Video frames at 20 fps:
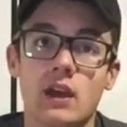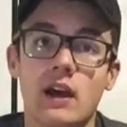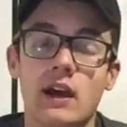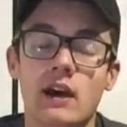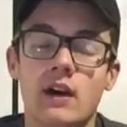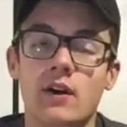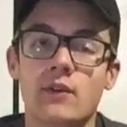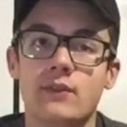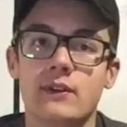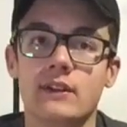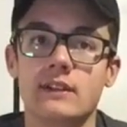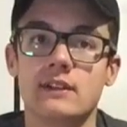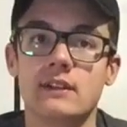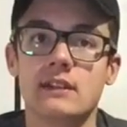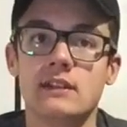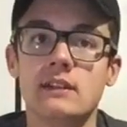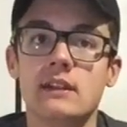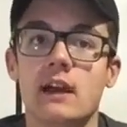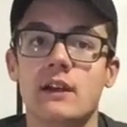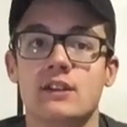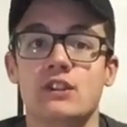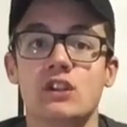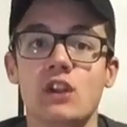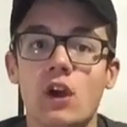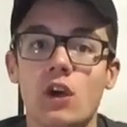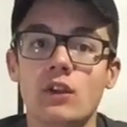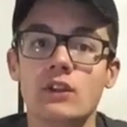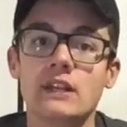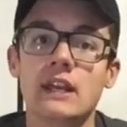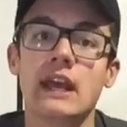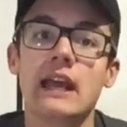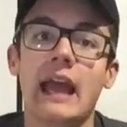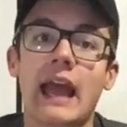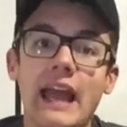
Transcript: of an assault